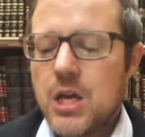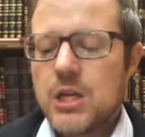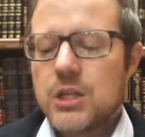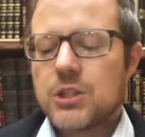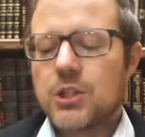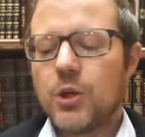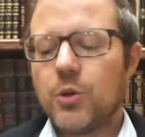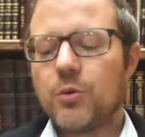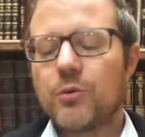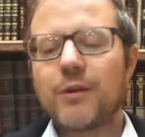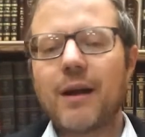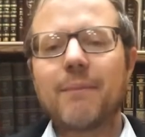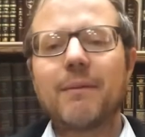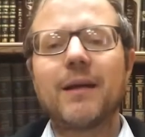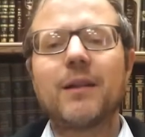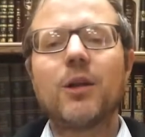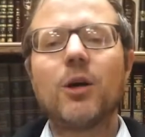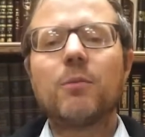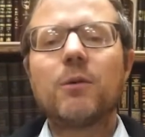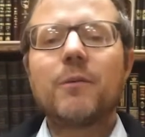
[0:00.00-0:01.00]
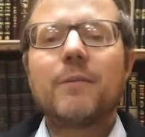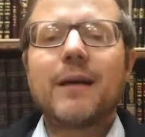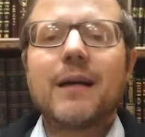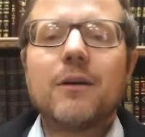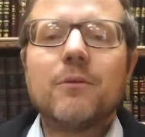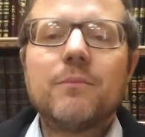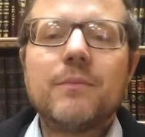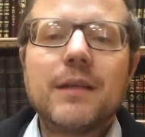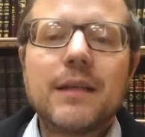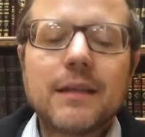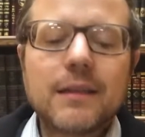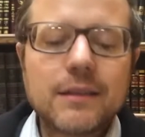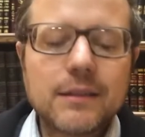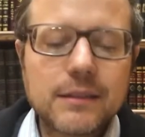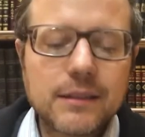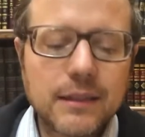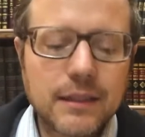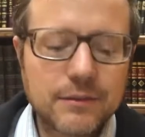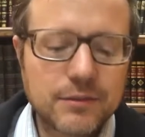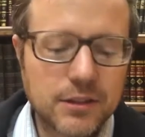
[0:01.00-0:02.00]
So Rabbi
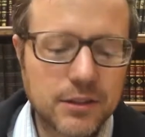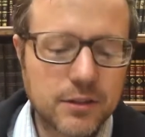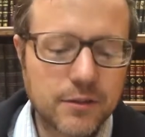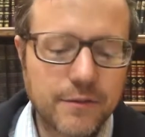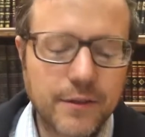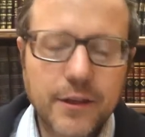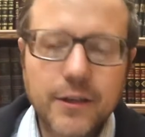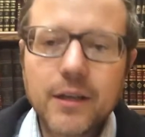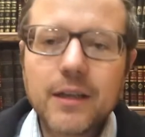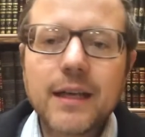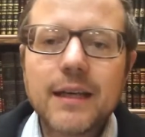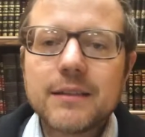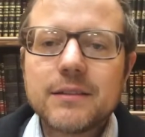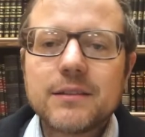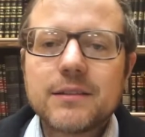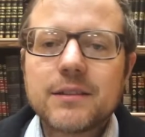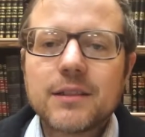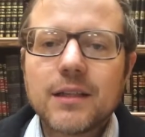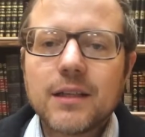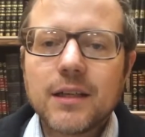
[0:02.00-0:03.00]
Loberbaum gives us a very nice